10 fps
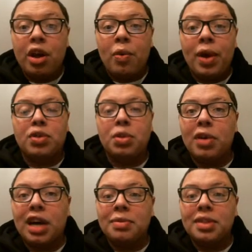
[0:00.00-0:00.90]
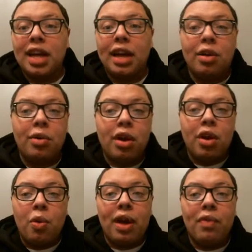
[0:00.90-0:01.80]
We have triple Cosmic Cyclone,
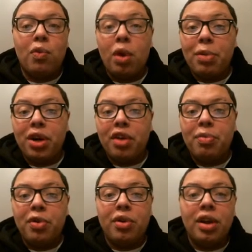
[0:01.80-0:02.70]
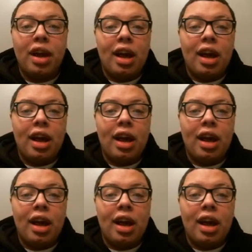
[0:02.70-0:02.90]
we have one Book of Moon,